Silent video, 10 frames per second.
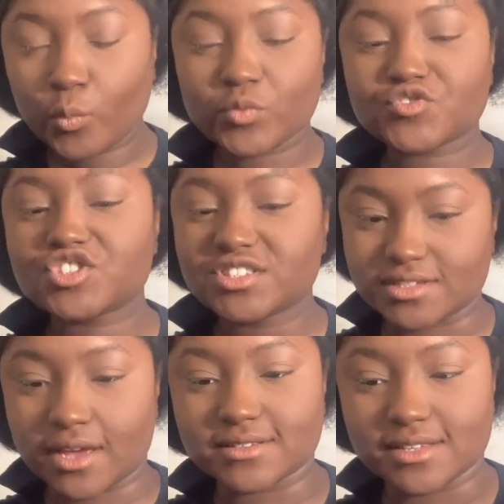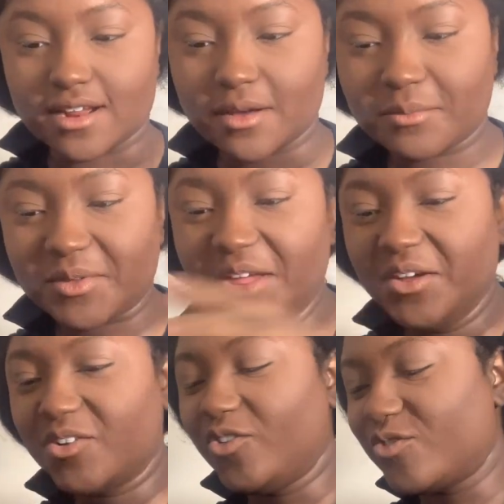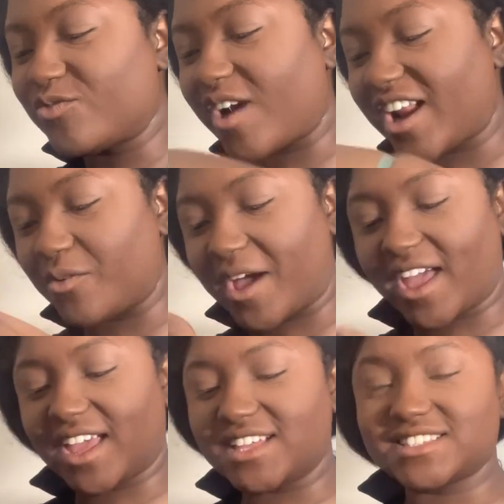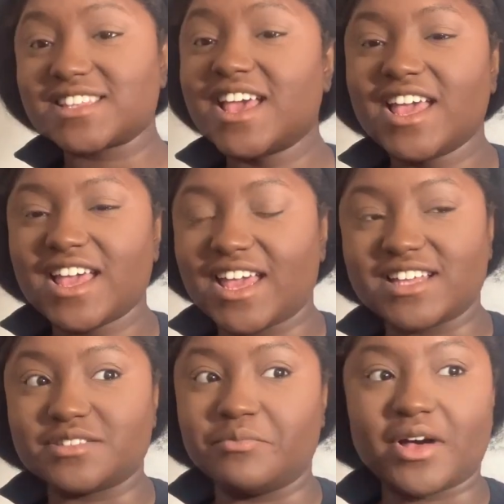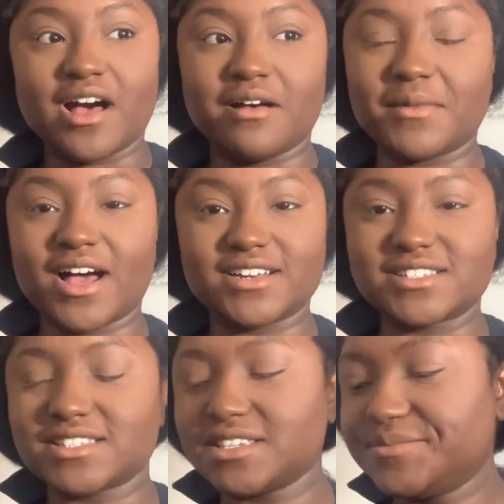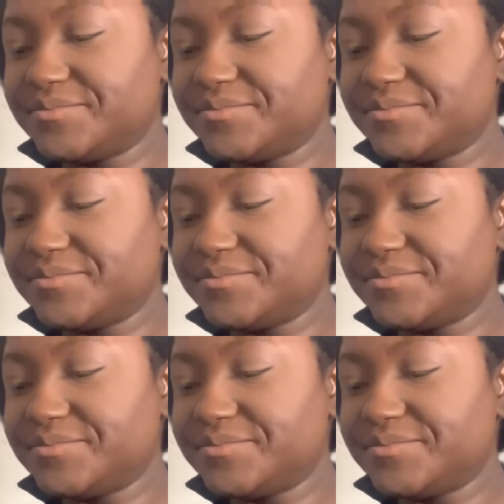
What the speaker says: sucks it up right away. It's bomb, honestly.